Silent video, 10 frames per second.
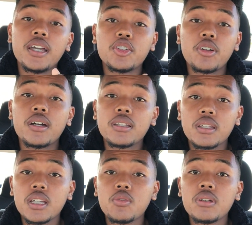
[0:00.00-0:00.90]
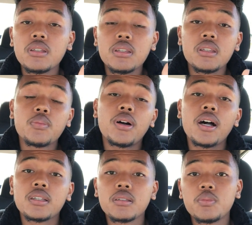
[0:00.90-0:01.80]
and try to stick with the
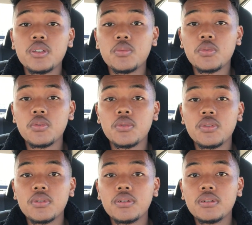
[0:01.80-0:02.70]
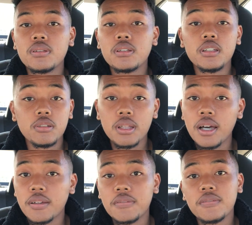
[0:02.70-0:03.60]
positive people in your
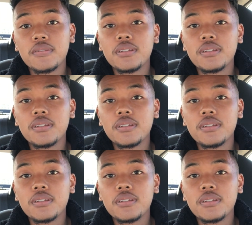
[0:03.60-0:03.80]
life.